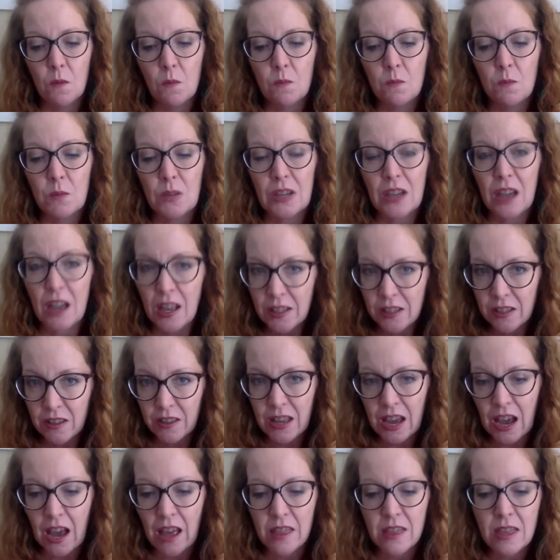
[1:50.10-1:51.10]
Because of
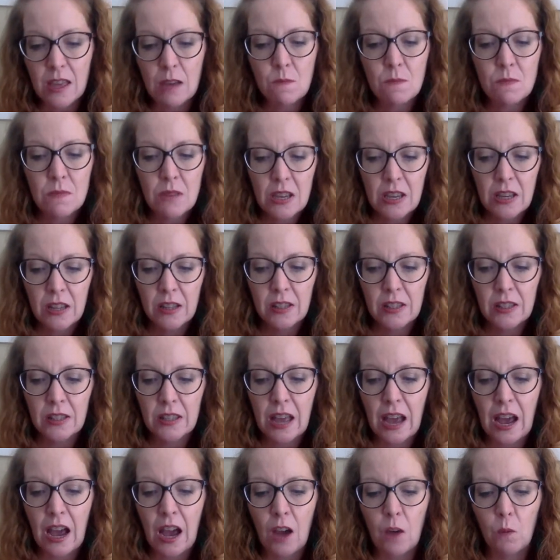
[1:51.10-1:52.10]
that, that means
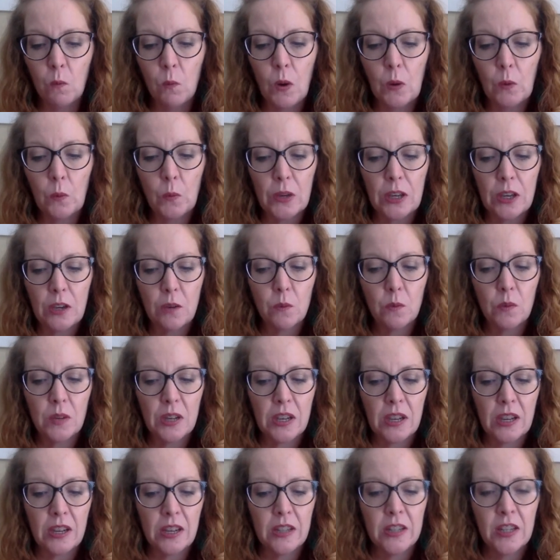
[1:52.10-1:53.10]
that what we
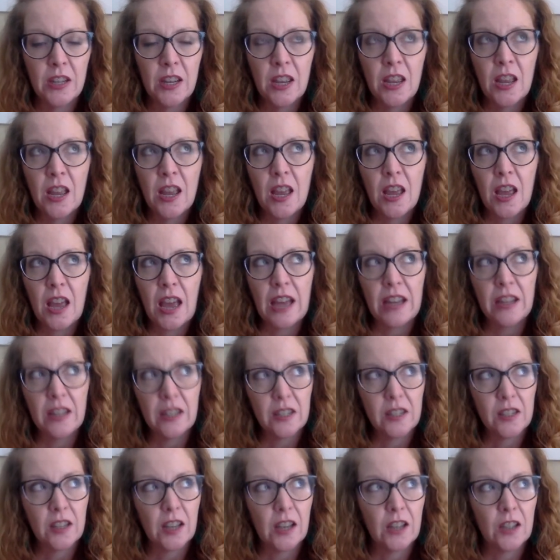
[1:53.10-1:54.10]
read and
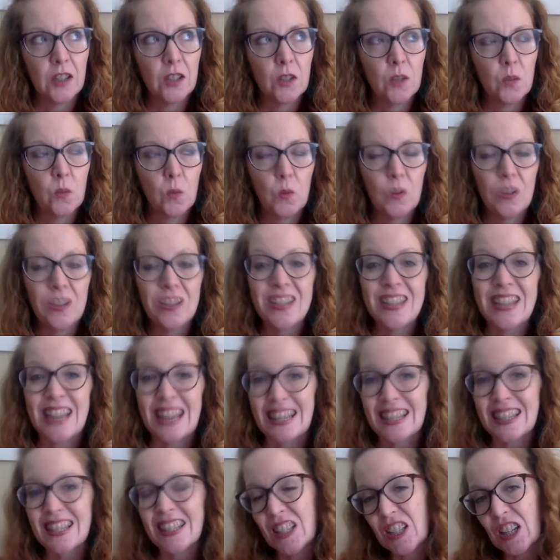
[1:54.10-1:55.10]
discuss will
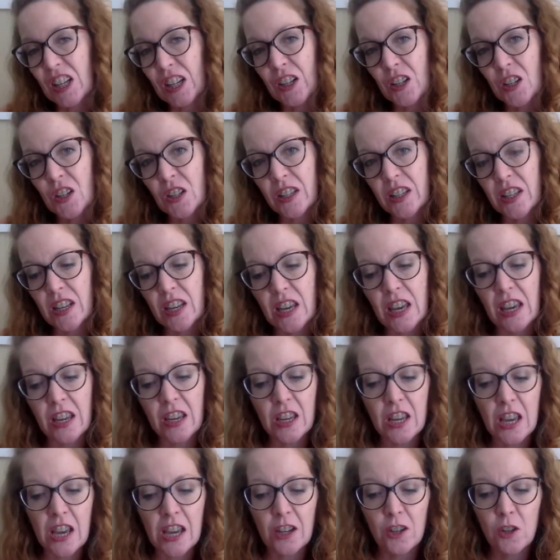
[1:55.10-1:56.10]
necessarily
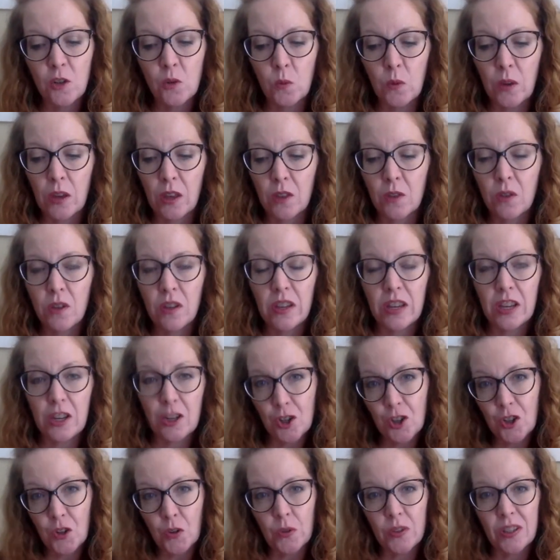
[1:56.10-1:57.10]
engage with
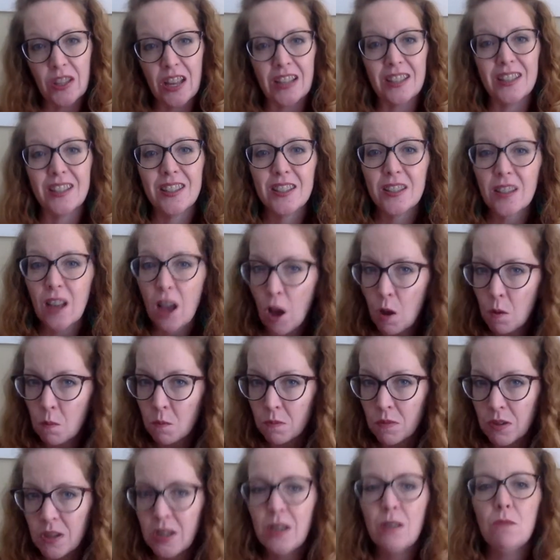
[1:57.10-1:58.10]
issues that
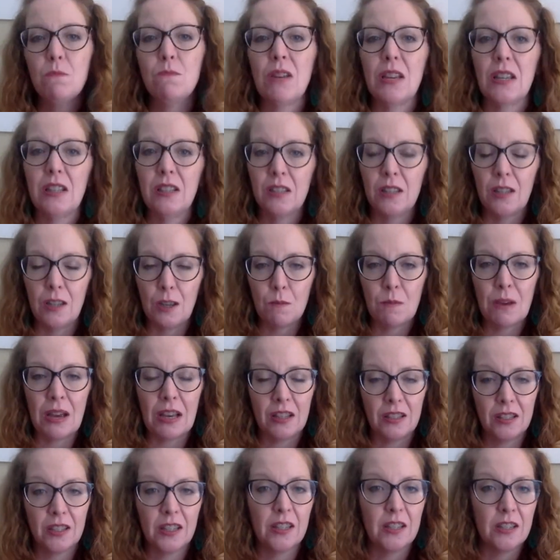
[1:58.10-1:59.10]
some may seem
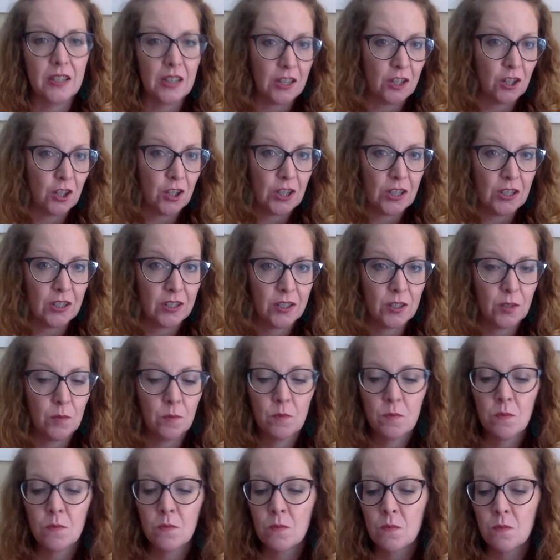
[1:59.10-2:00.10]
as contentious.
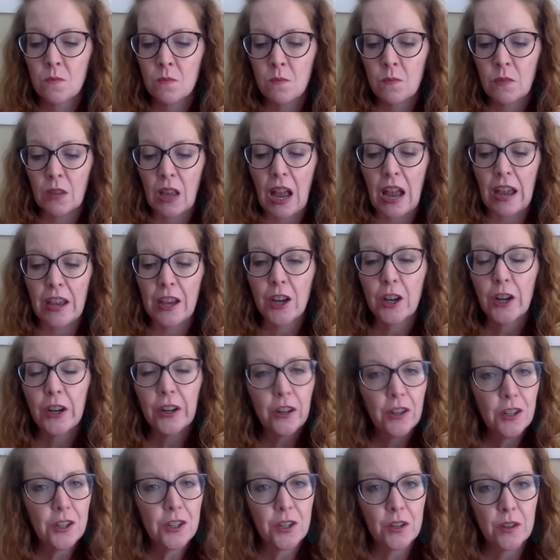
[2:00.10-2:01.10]
I
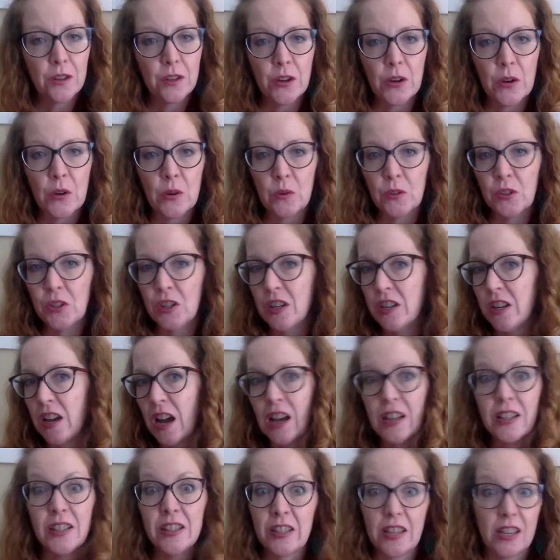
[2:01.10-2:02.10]
encourage you, though, to
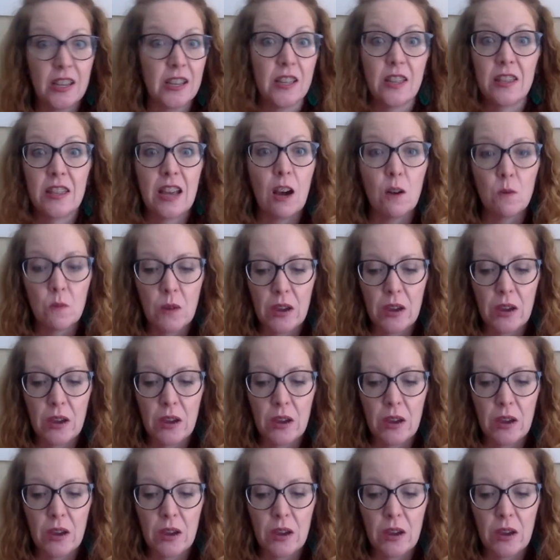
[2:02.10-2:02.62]
not see it that